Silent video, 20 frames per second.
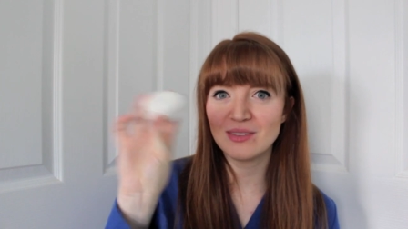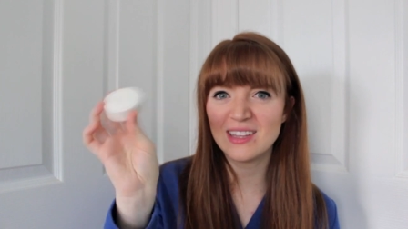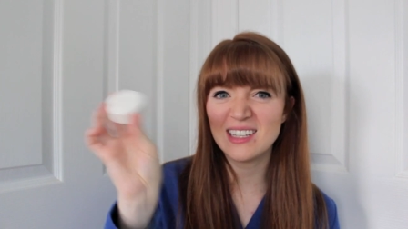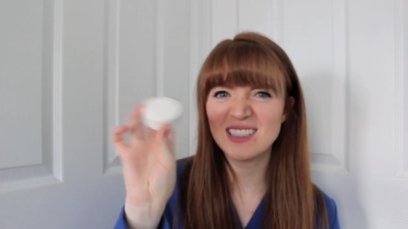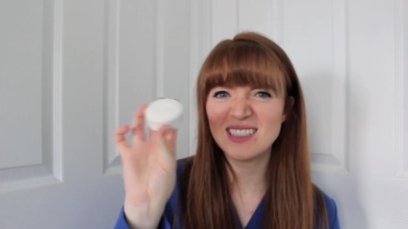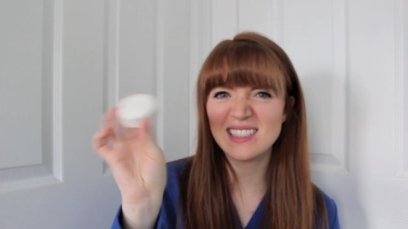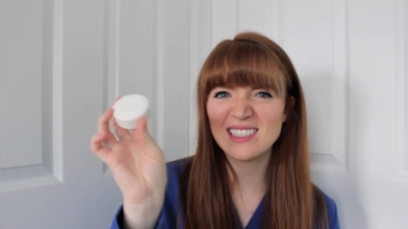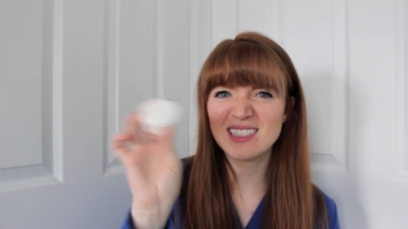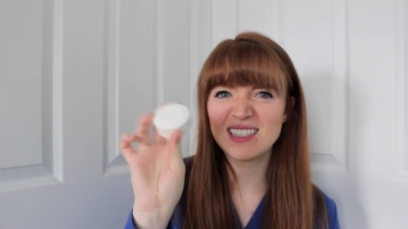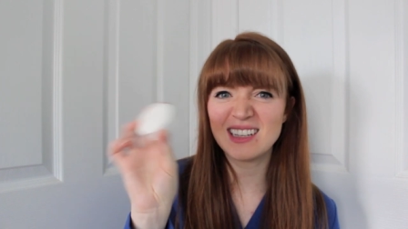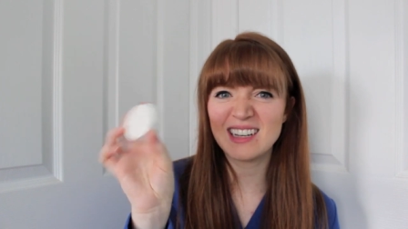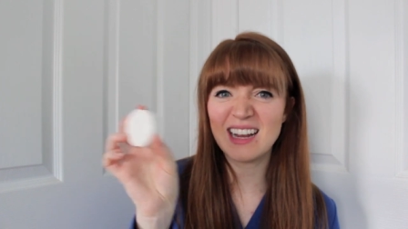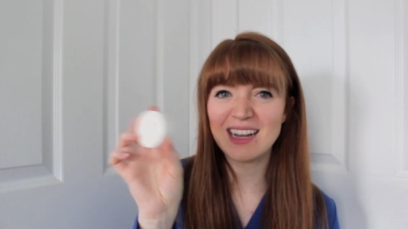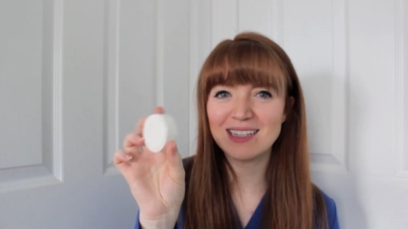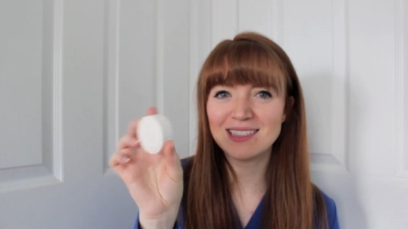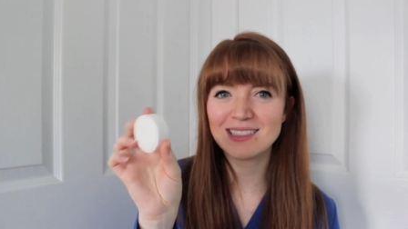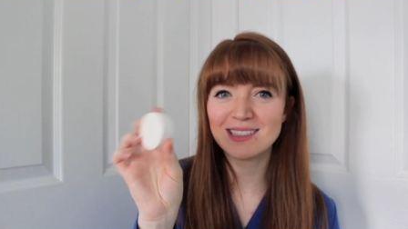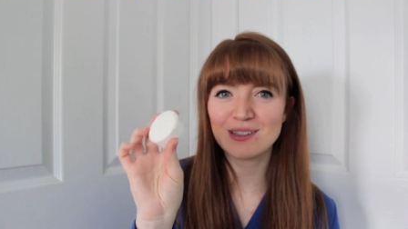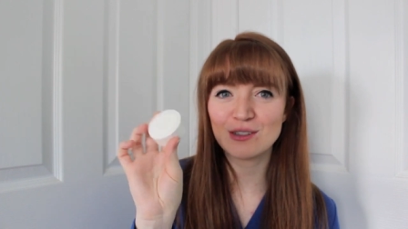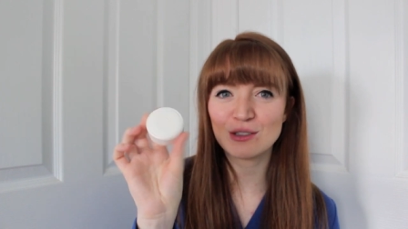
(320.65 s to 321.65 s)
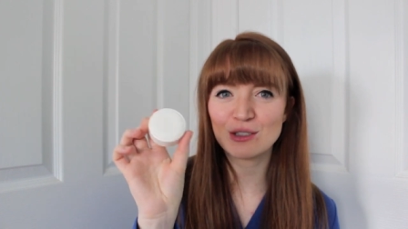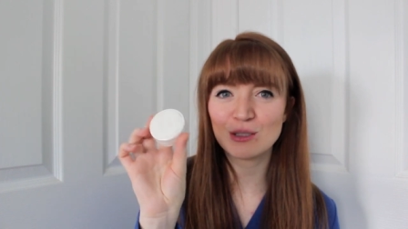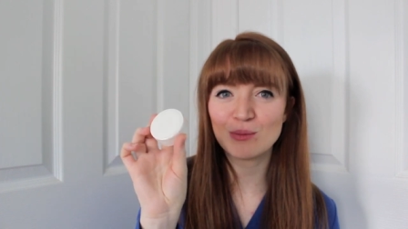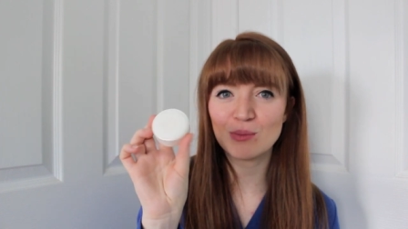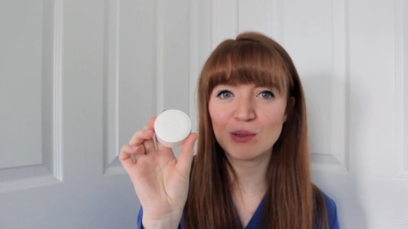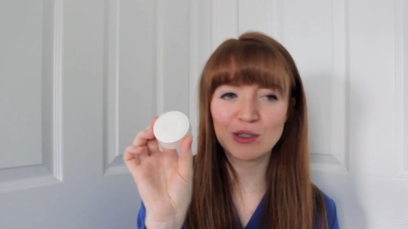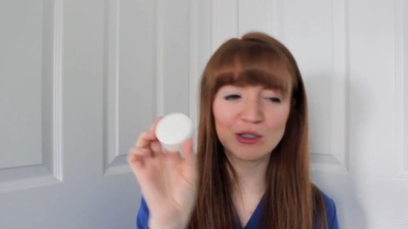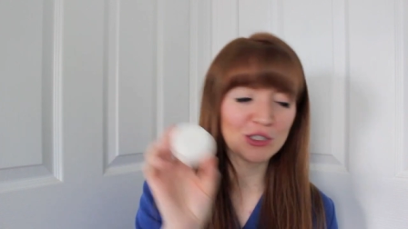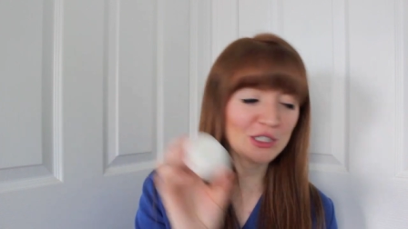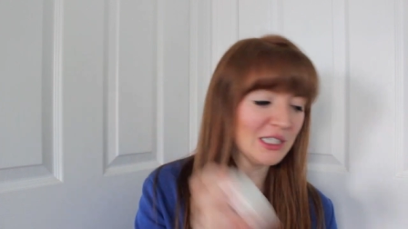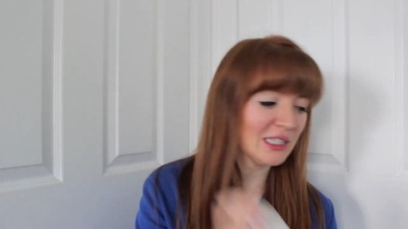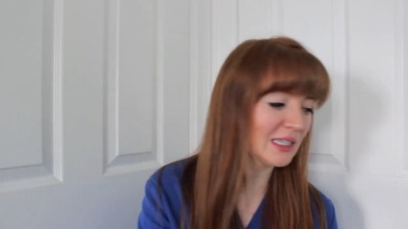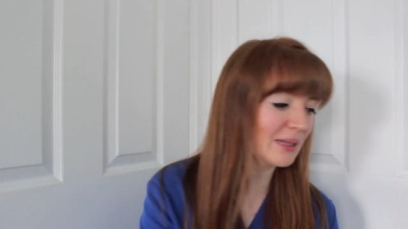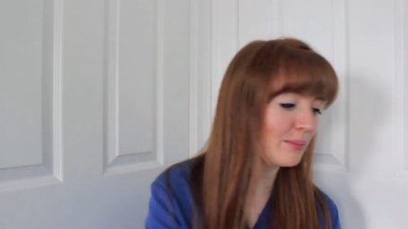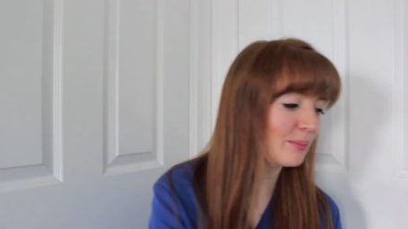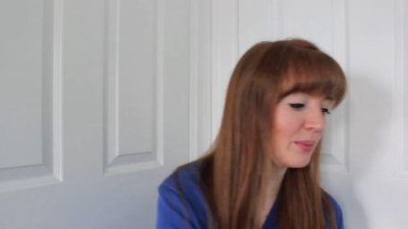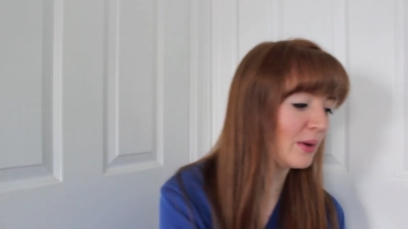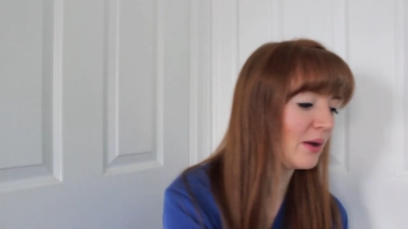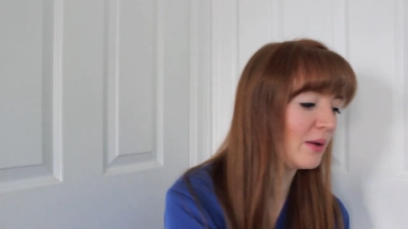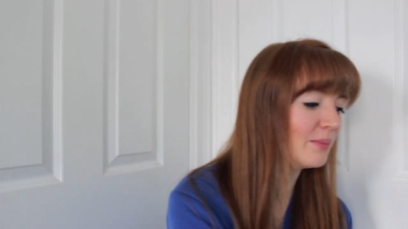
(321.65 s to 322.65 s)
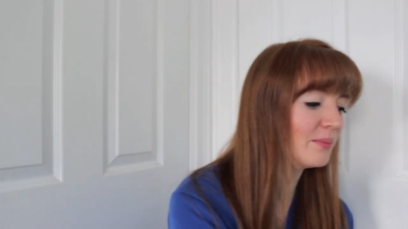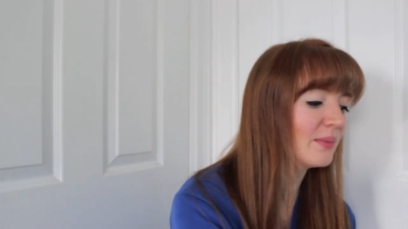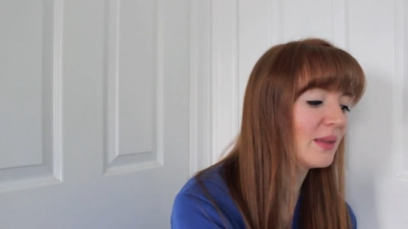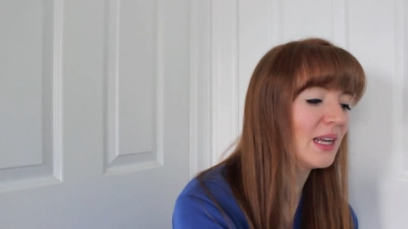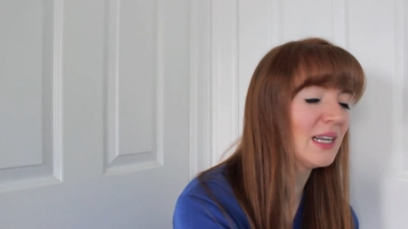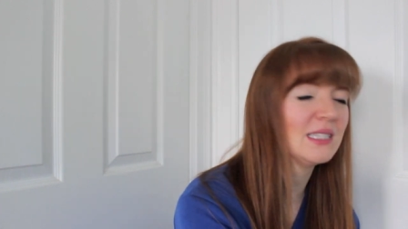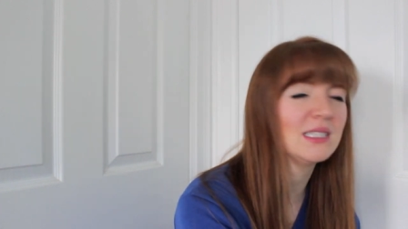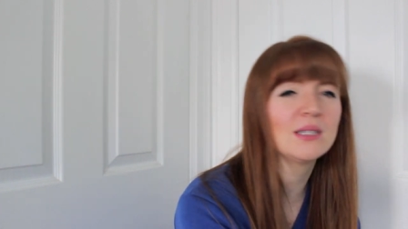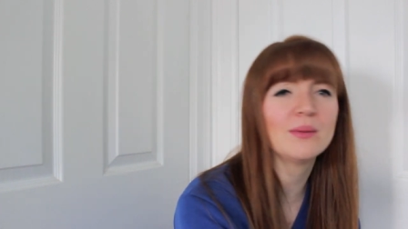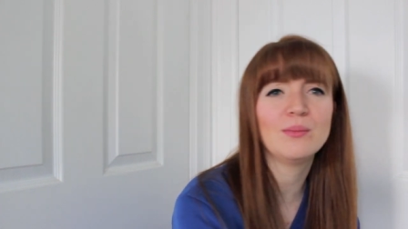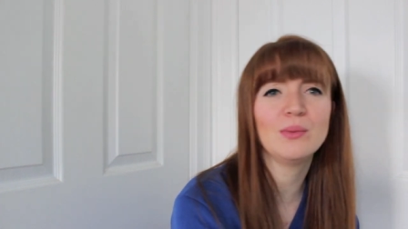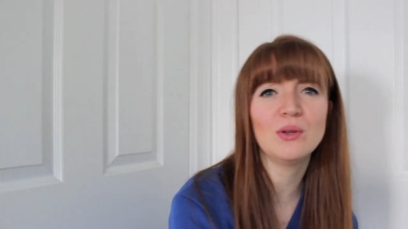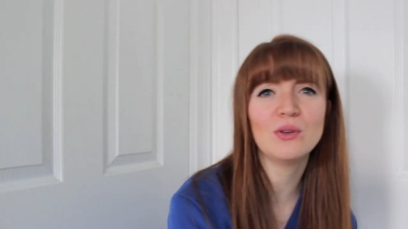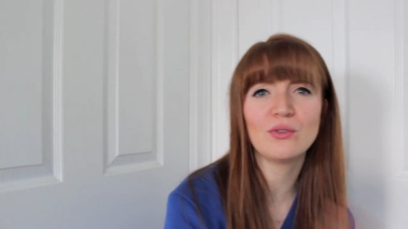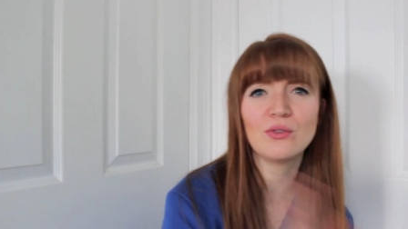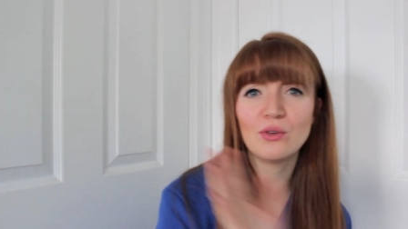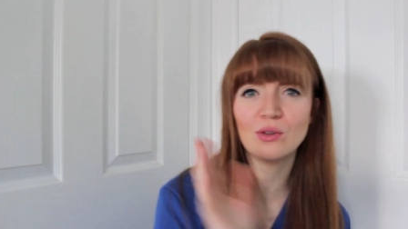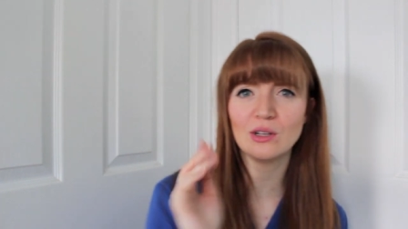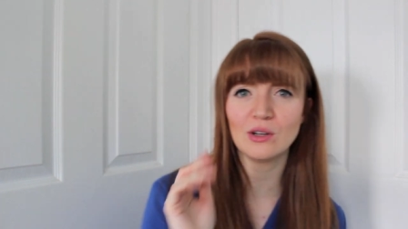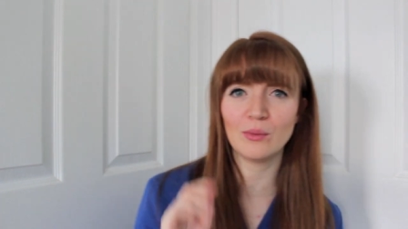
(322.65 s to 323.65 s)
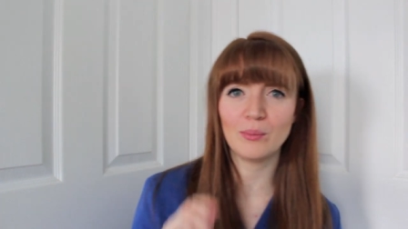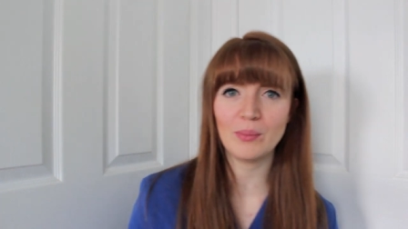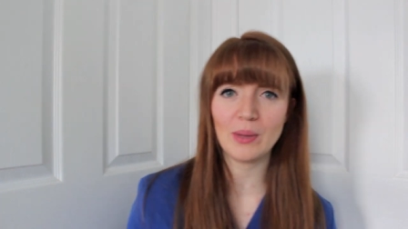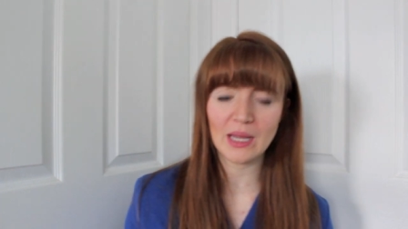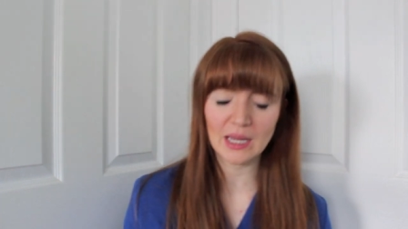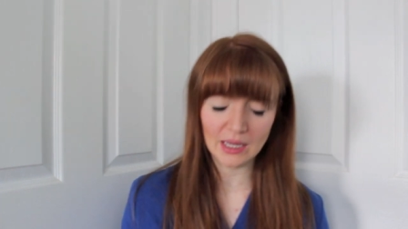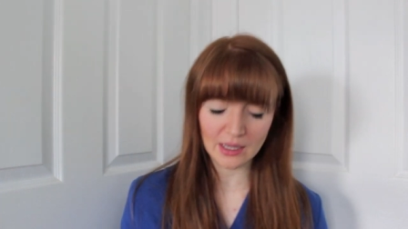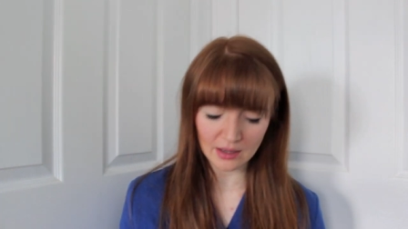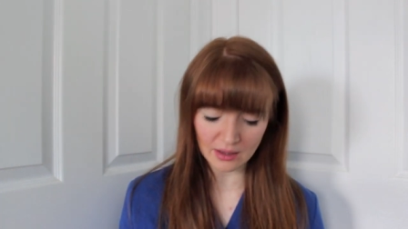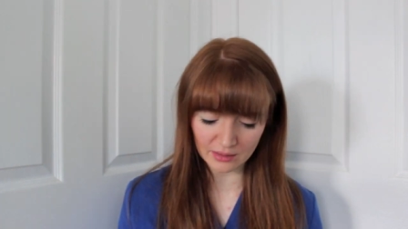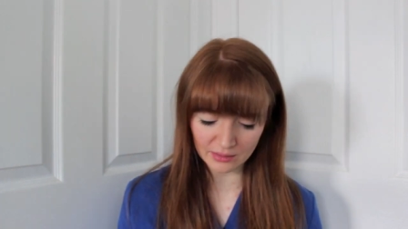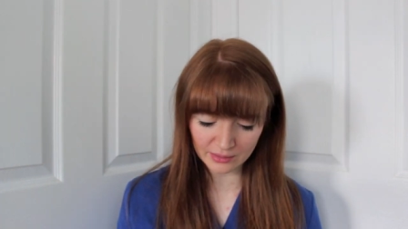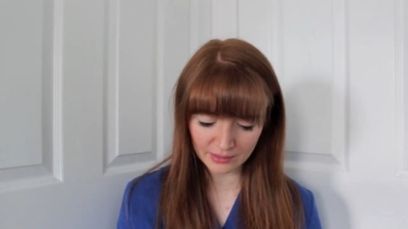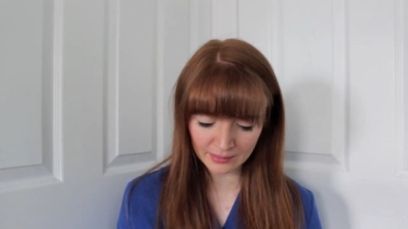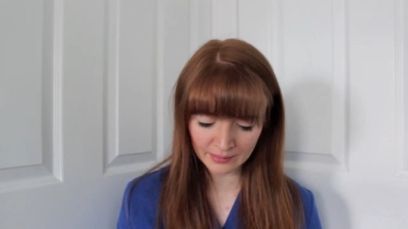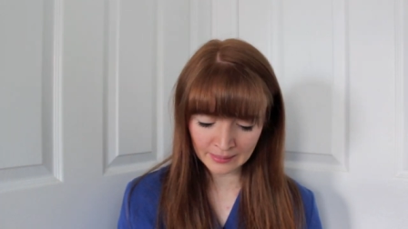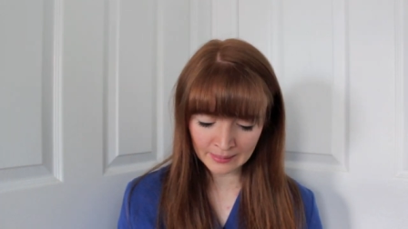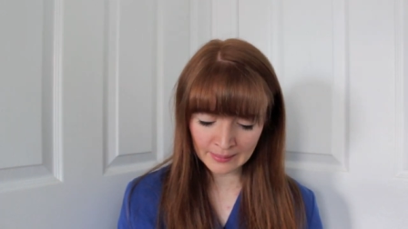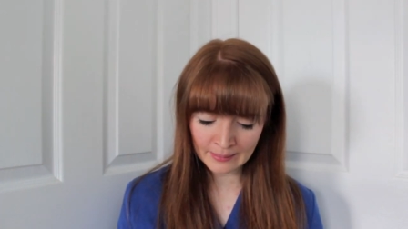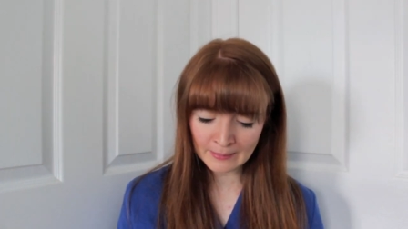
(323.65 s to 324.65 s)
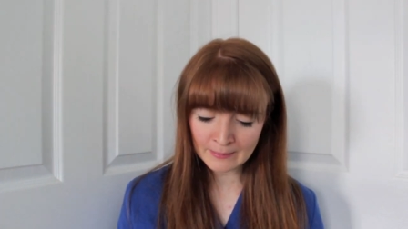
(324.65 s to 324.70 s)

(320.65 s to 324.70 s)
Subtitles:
this is a nice little splurgy lip balm, and it's a beautiful little pink color.